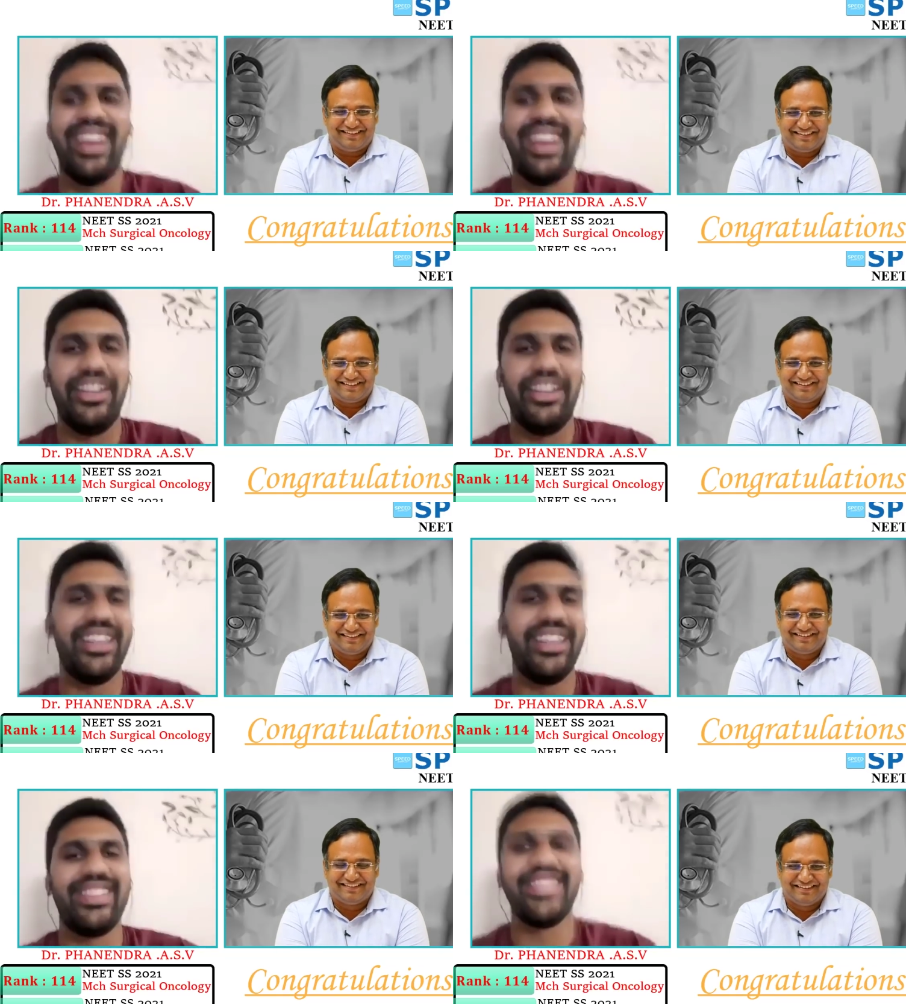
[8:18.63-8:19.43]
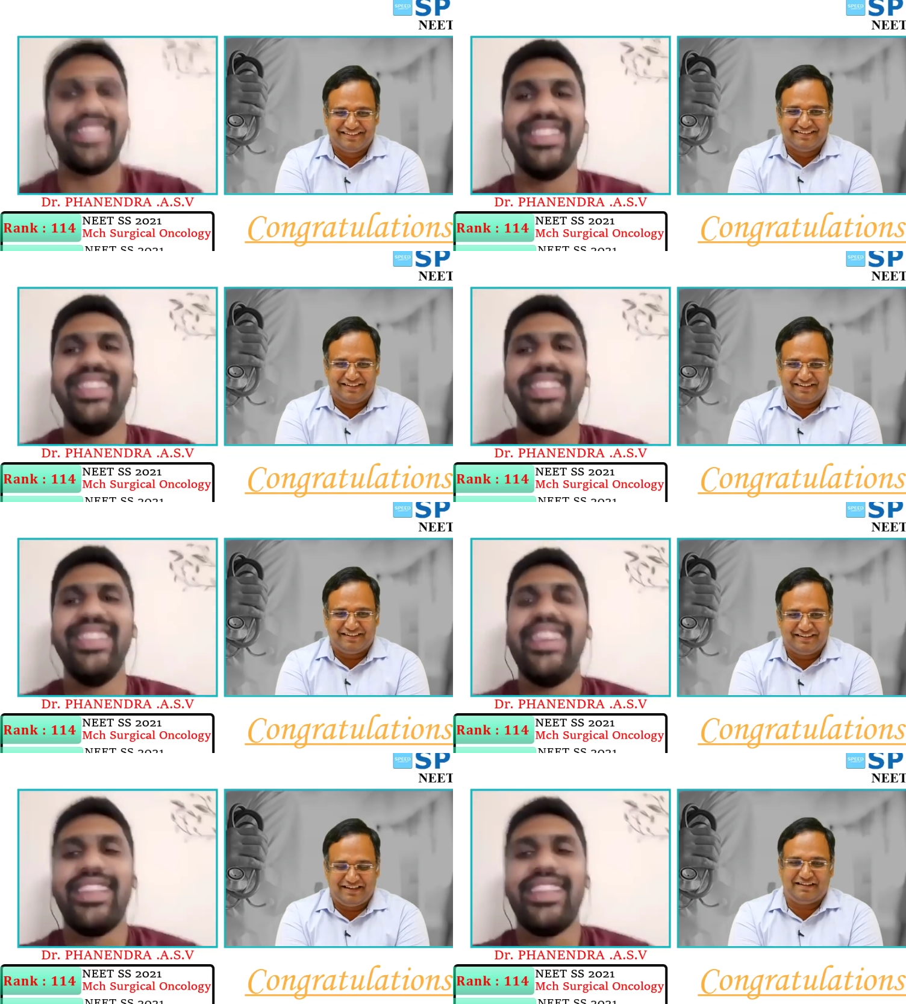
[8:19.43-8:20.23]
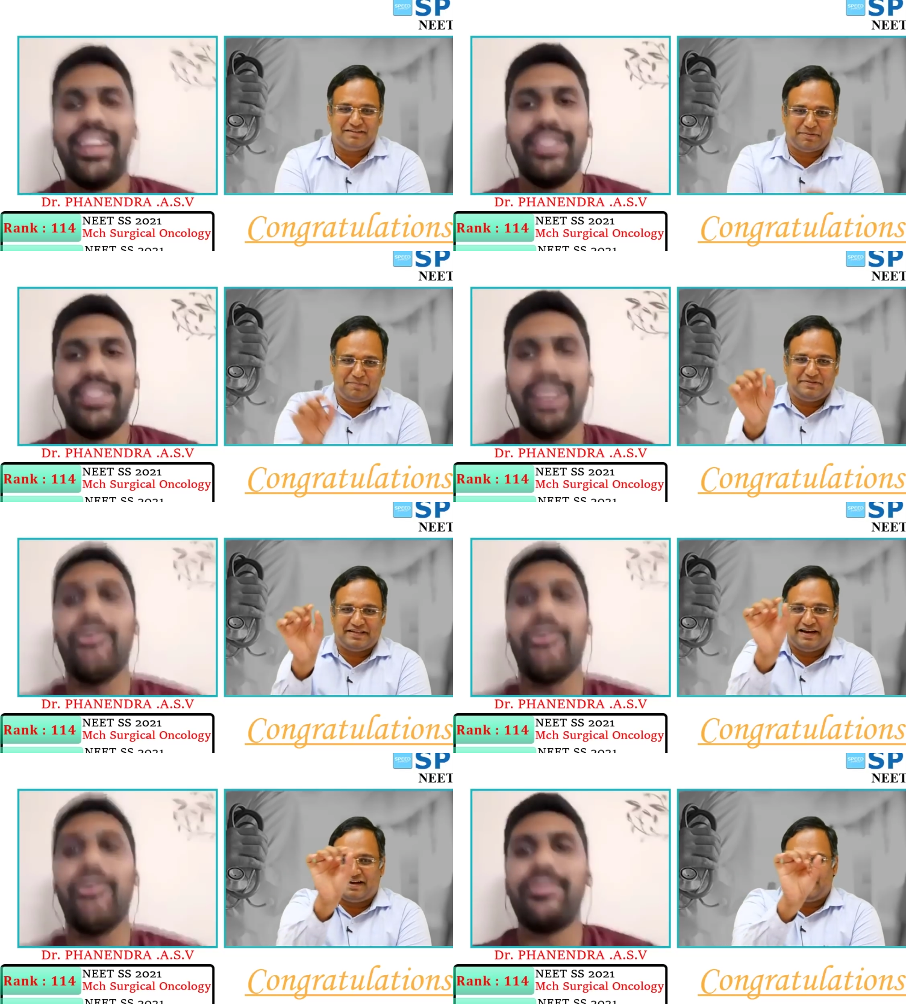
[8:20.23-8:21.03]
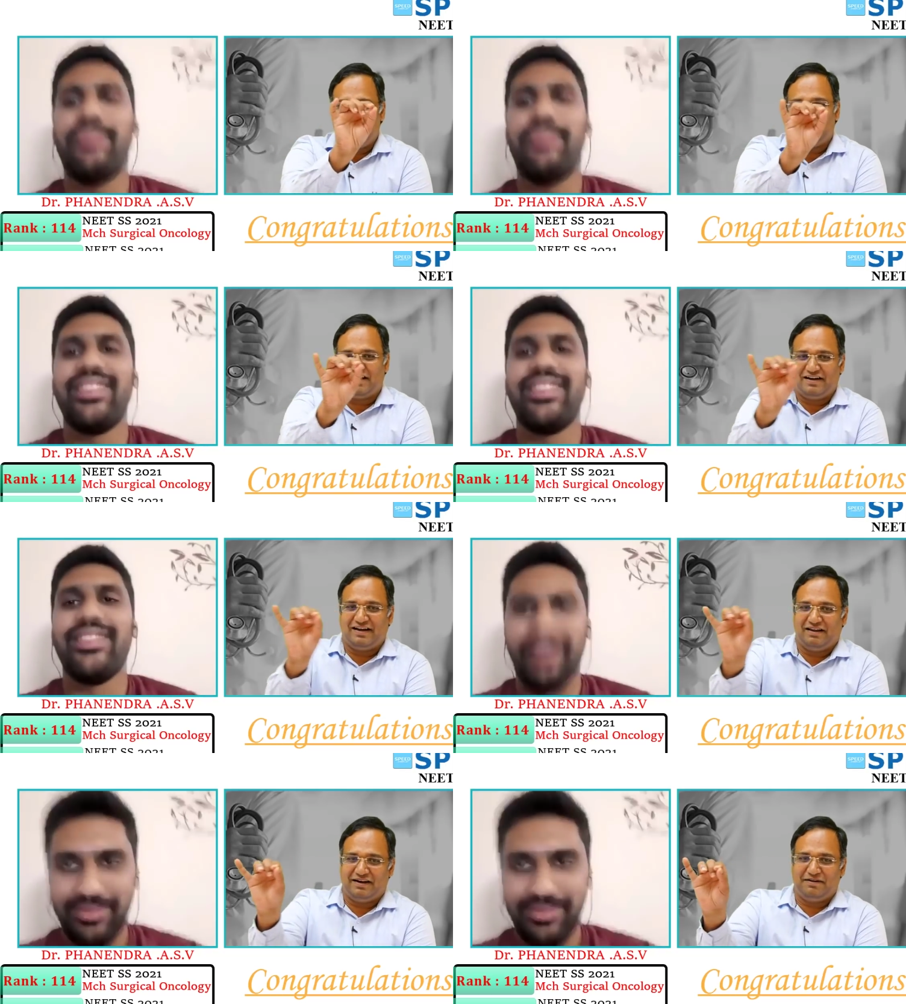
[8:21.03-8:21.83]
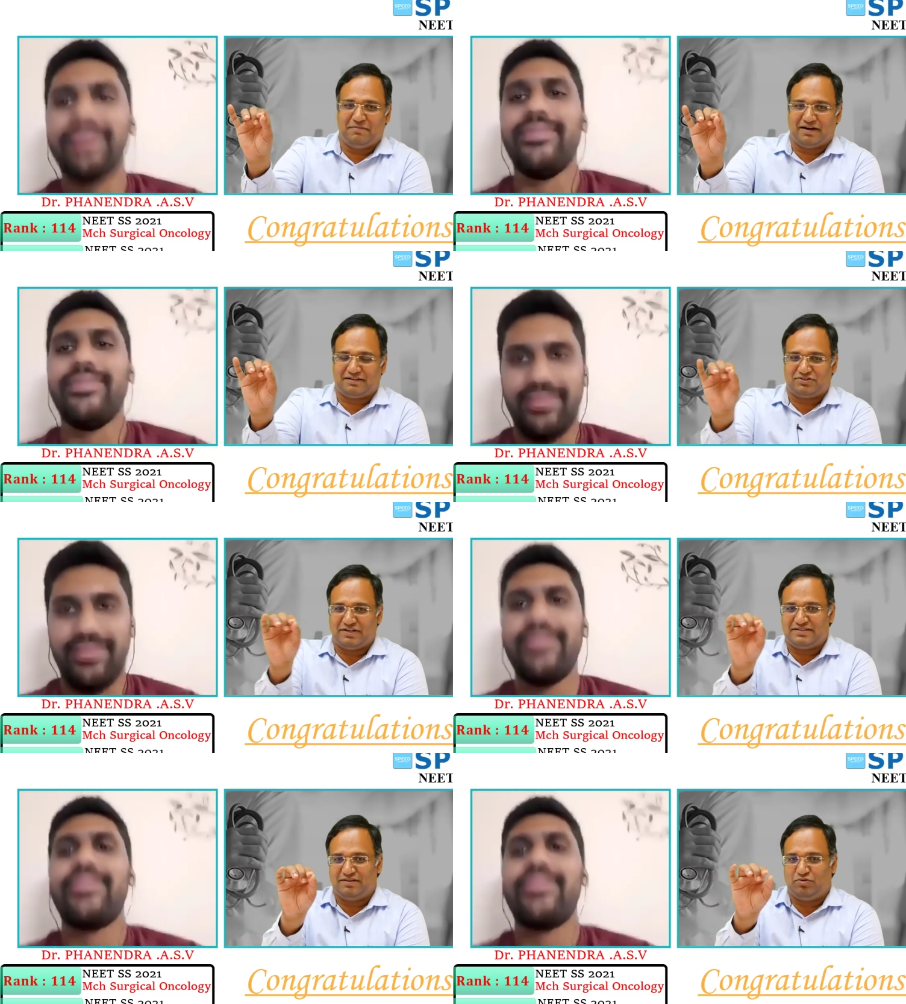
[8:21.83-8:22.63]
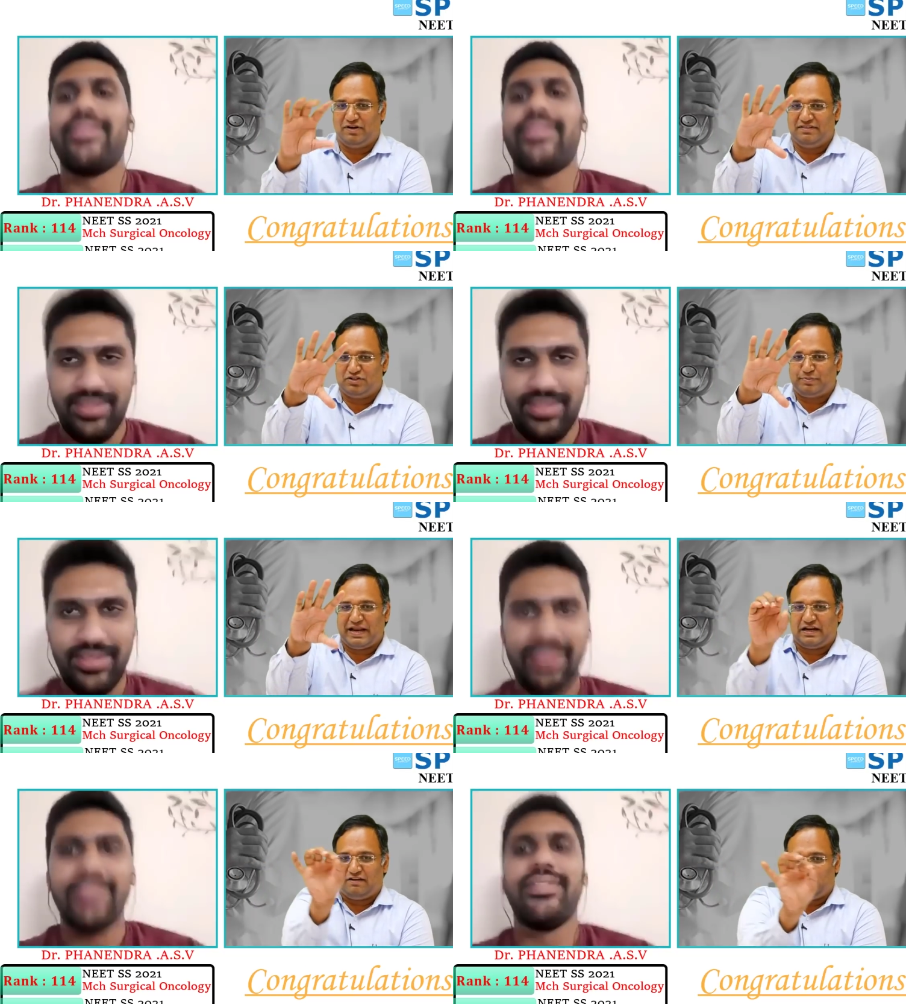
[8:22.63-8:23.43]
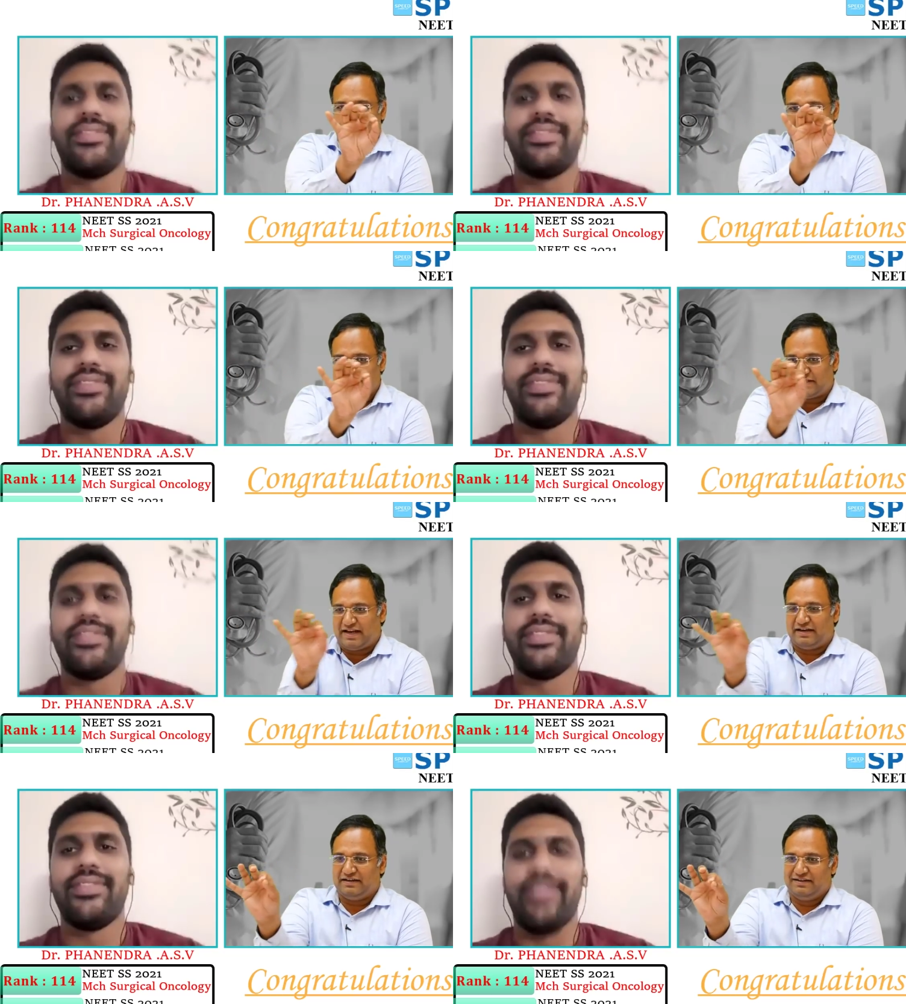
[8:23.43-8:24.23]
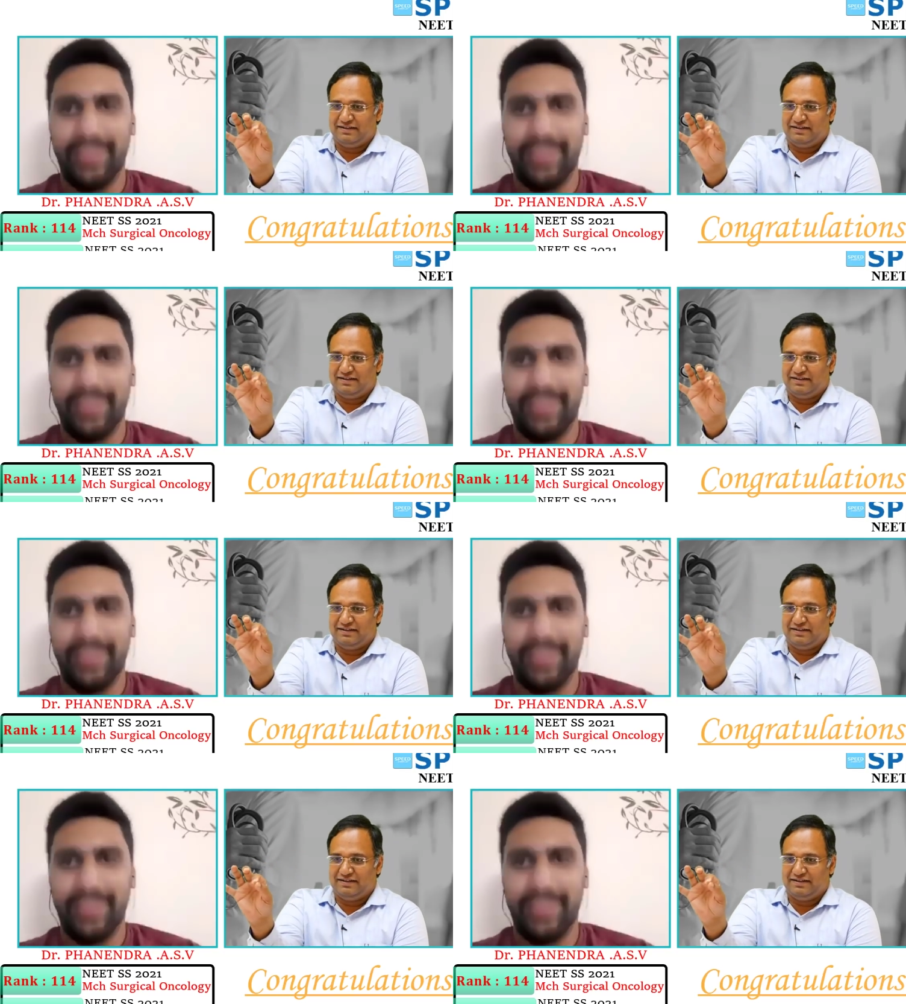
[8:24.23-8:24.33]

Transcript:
Speaker 1: here and revise Here is a purpose i underline with the red red mark so i say only this paragraph this line